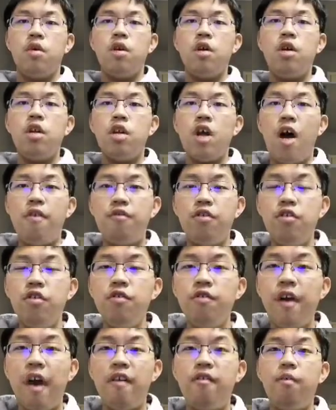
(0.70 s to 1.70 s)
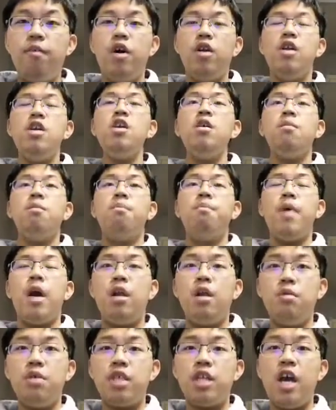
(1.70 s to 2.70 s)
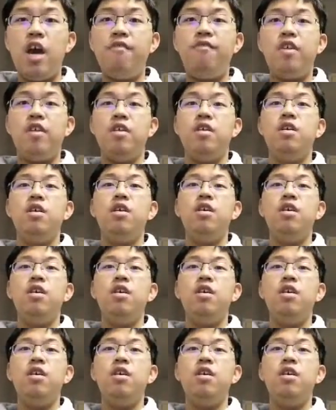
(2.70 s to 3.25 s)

Good afternoon, everybody. My name is Kevin.